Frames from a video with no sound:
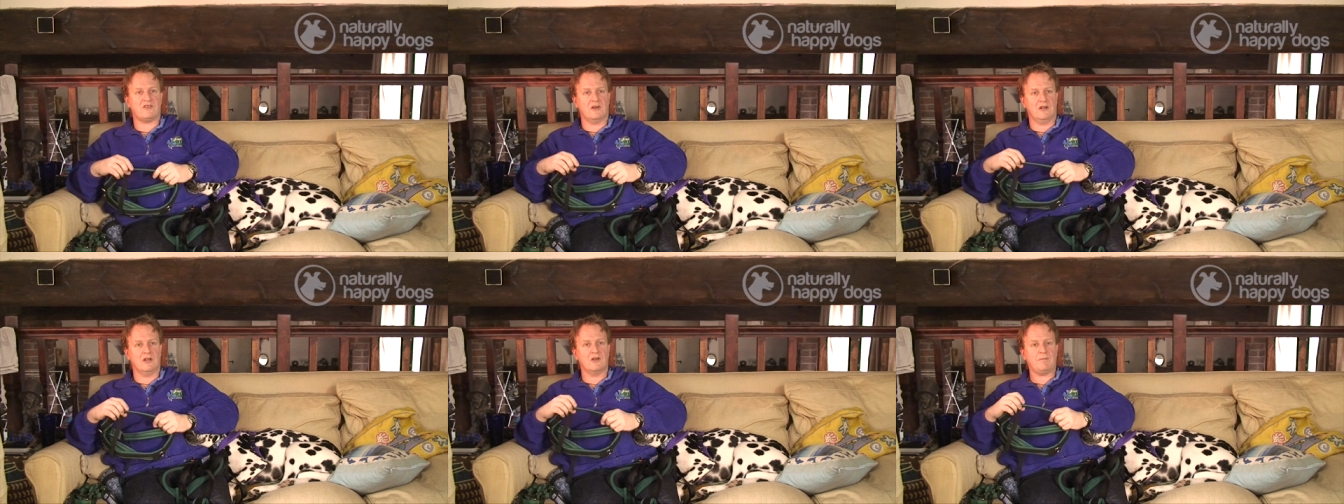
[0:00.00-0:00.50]

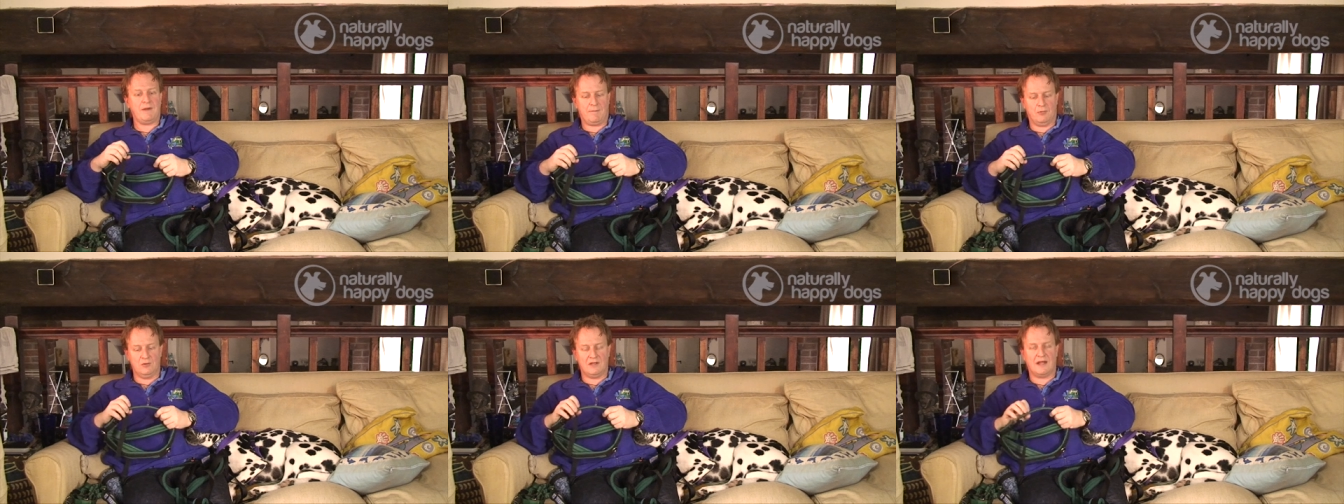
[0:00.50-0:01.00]
So a lot of
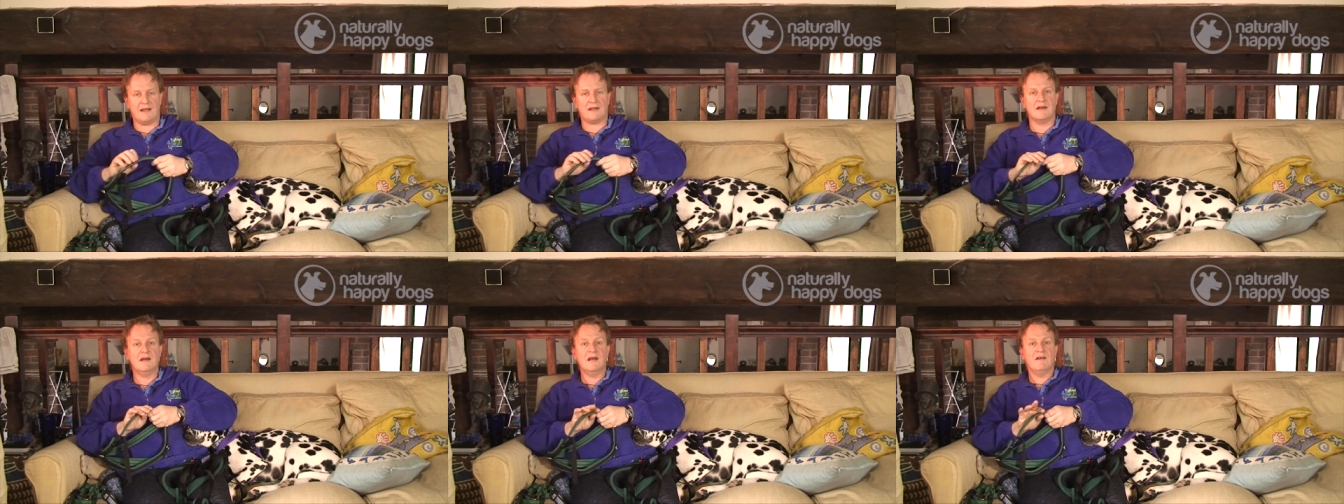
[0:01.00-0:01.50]
people
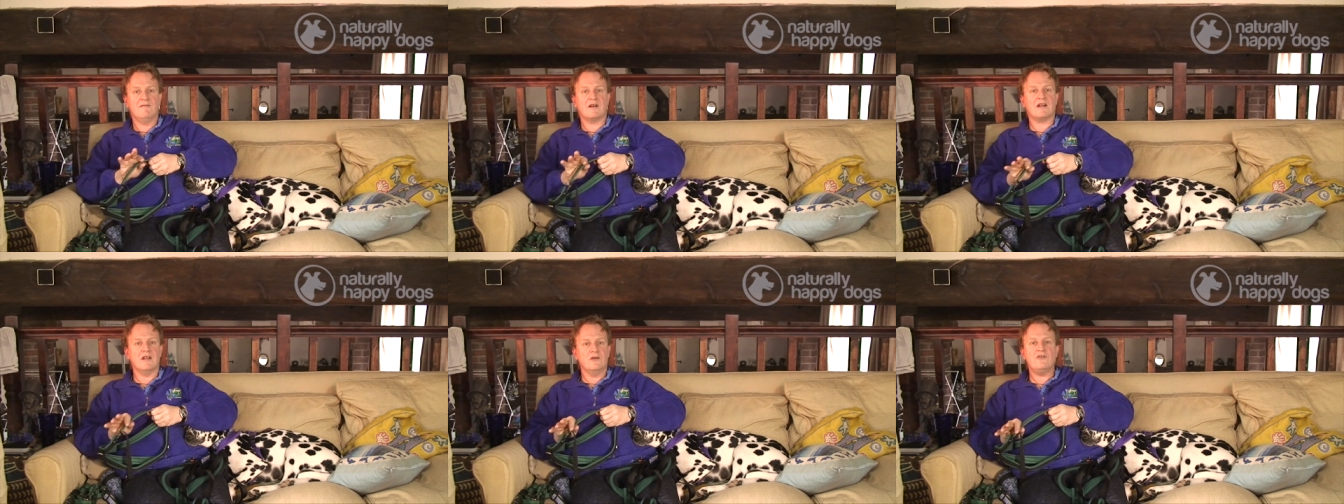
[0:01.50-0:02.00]
like the
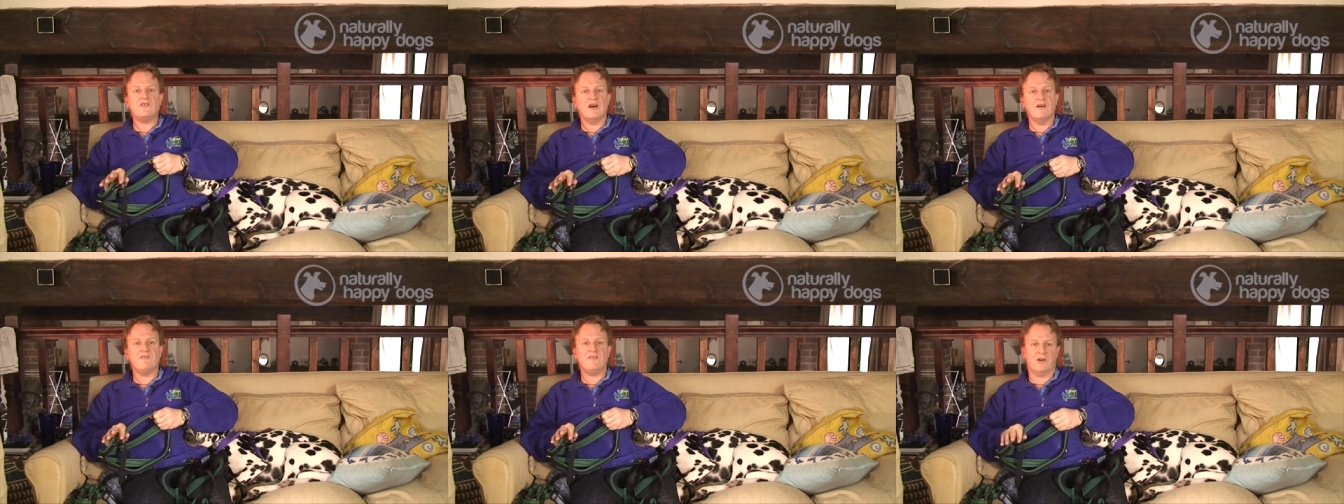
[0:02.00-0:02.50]
closed
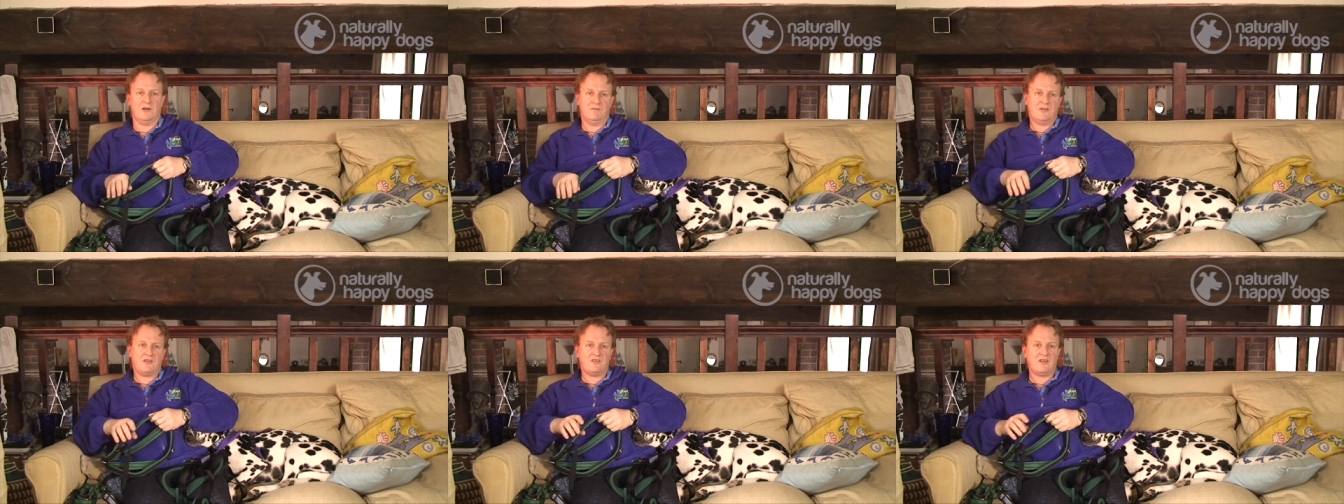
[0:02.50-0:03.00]
cell
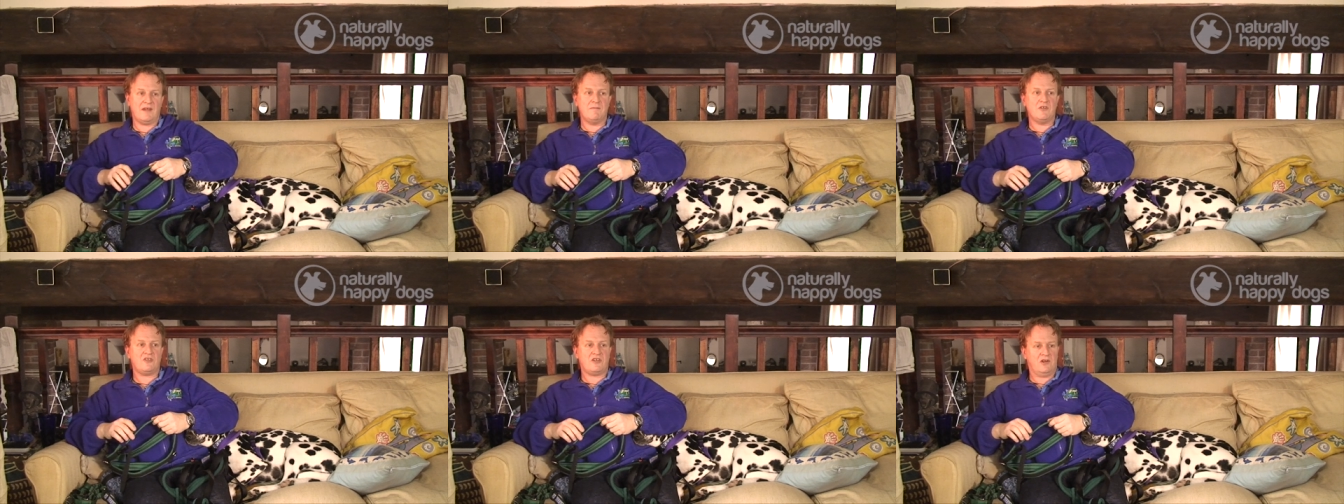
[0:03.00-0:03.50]
foam. It's the
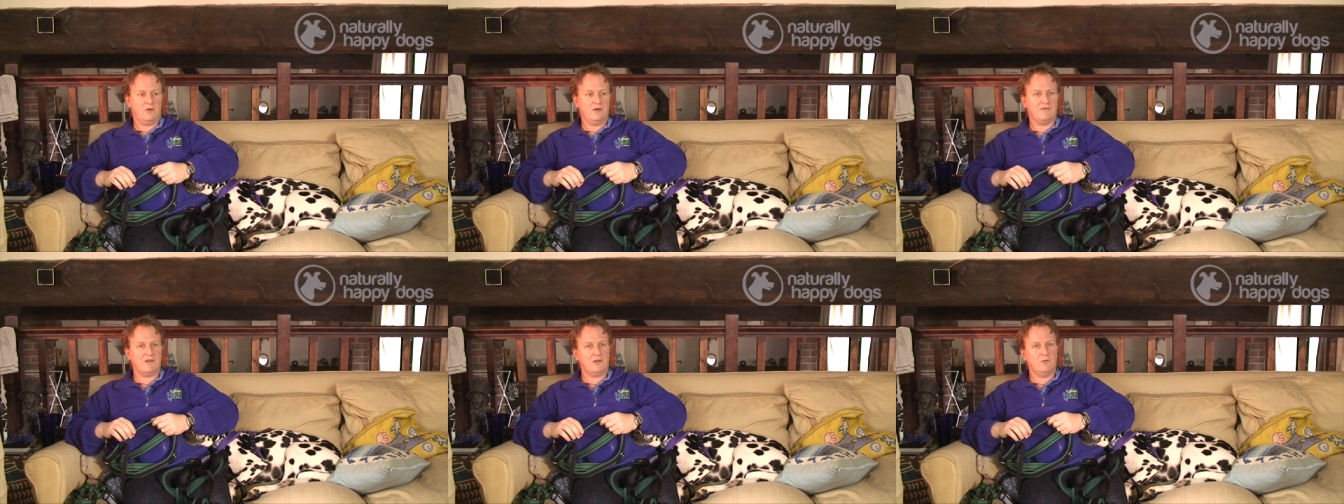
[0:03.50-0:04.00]
same
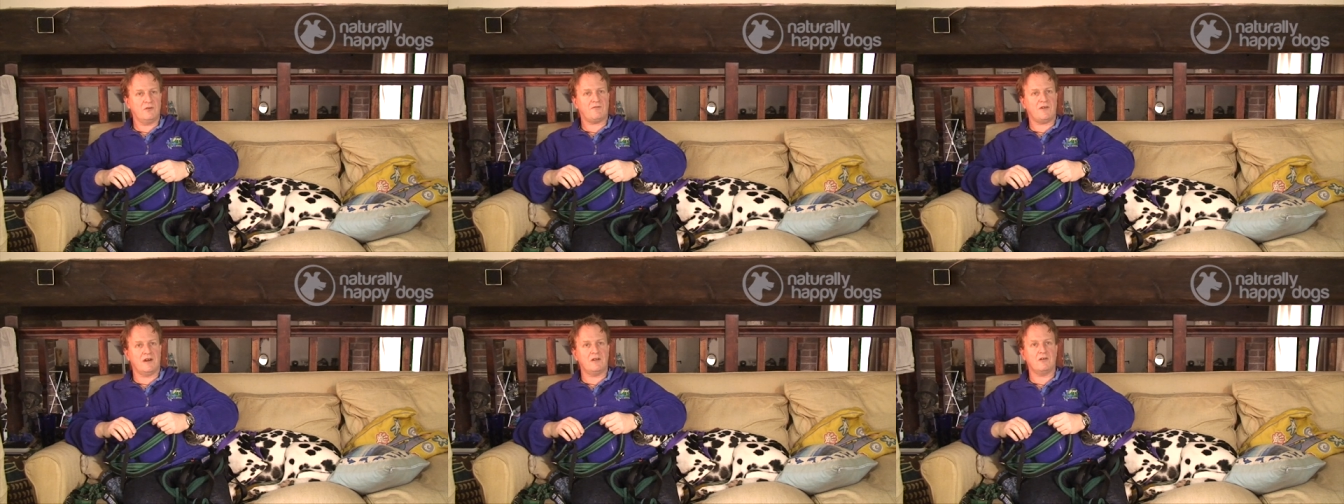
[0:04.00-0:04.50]
material that you would
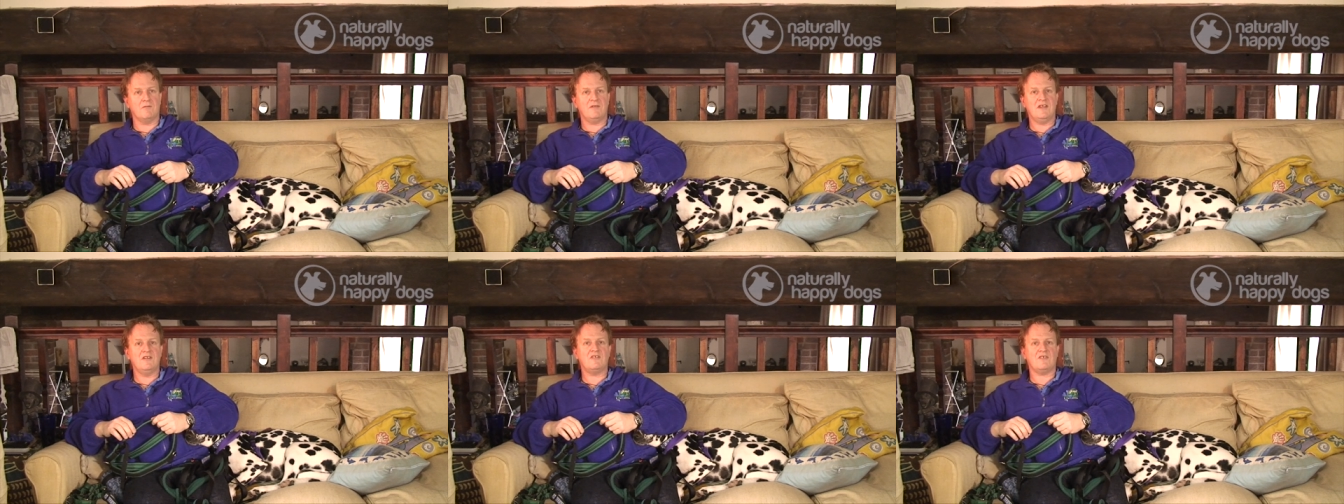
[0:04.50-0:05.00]
find on
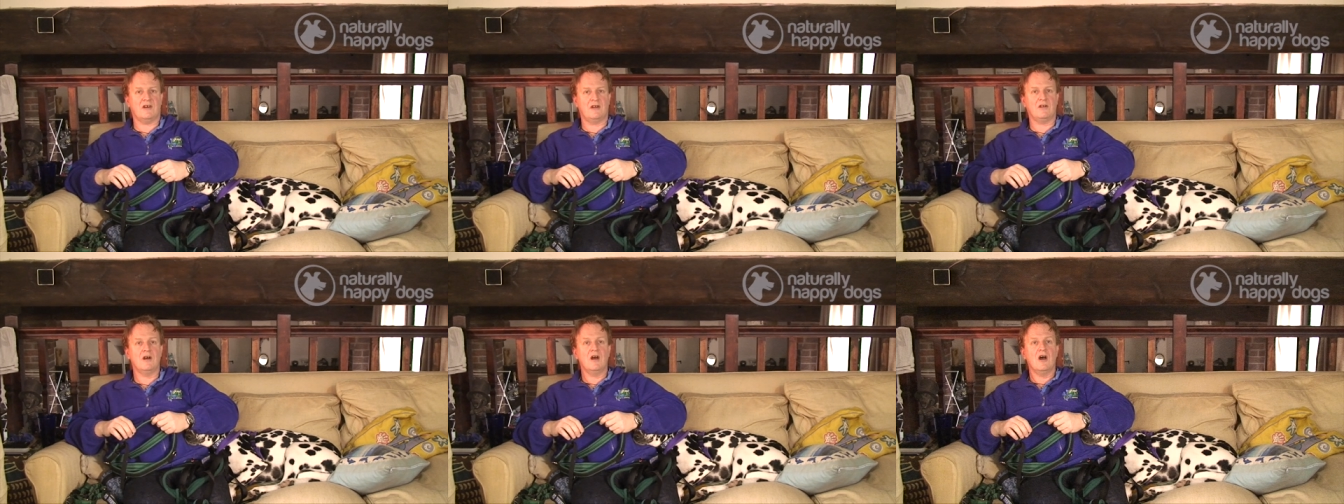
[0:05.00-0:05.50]
the inside